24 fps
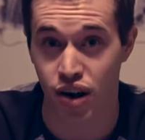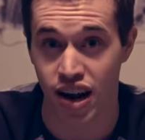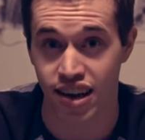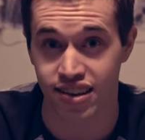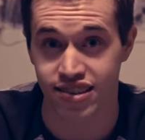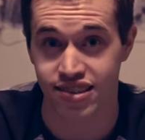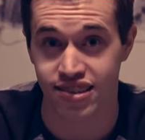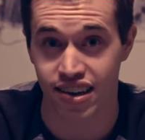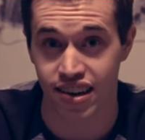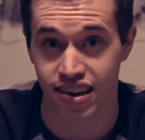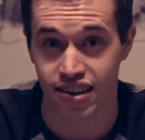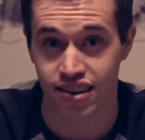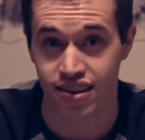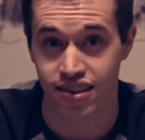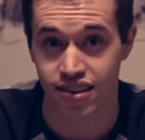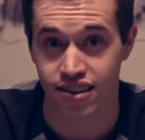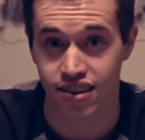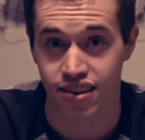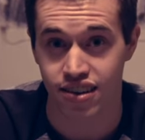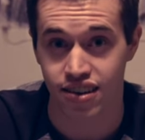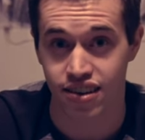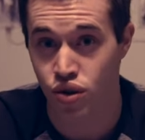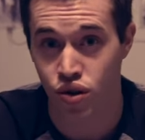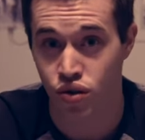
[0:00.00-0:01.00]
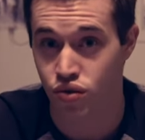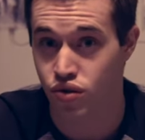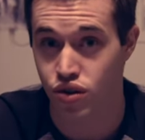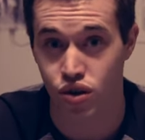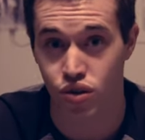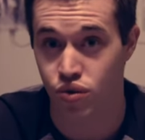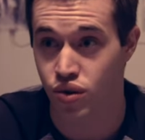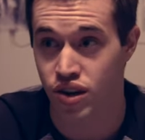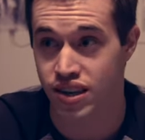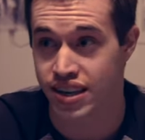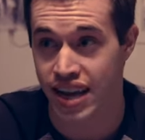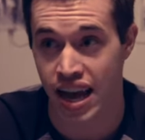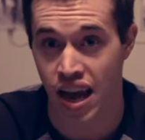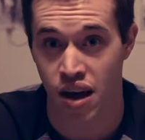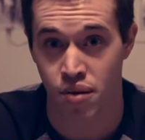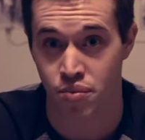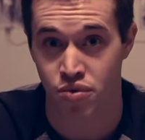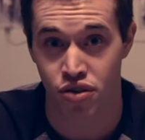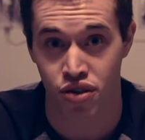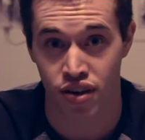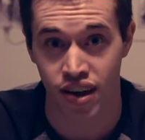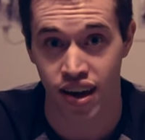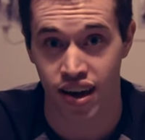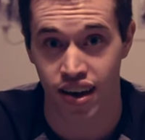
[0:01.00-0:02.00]
racing. You don't do a
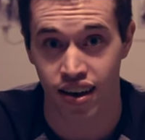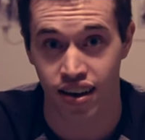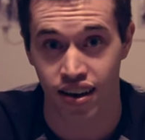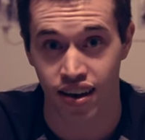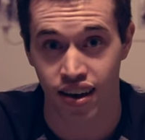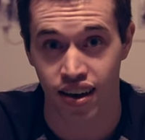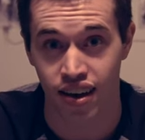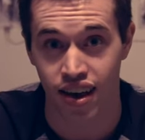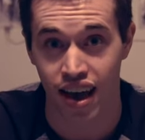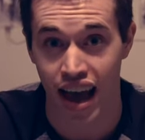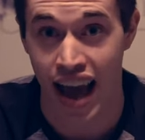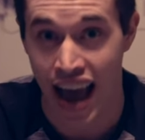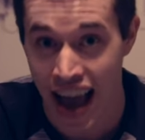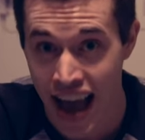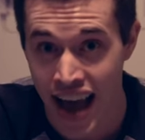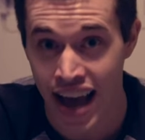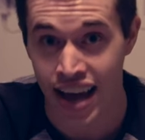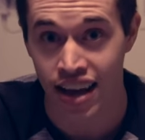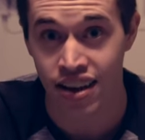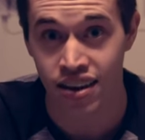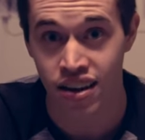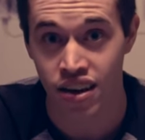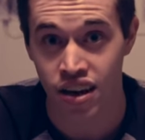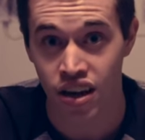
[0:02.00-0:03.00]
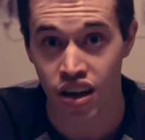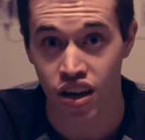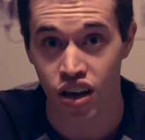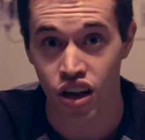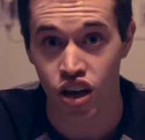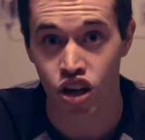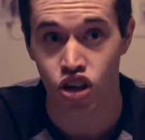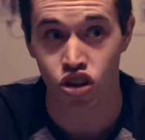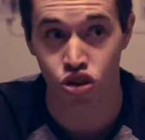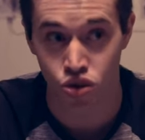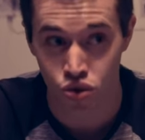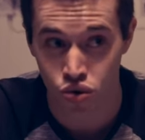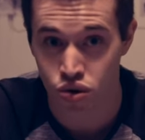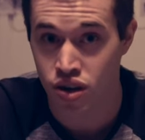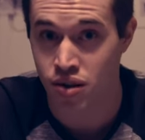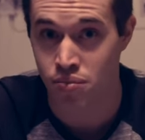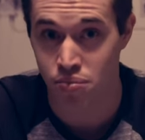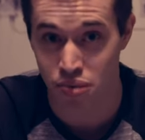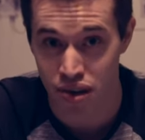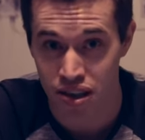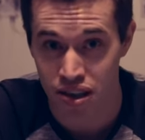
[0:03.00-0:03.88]
damn thing. And you can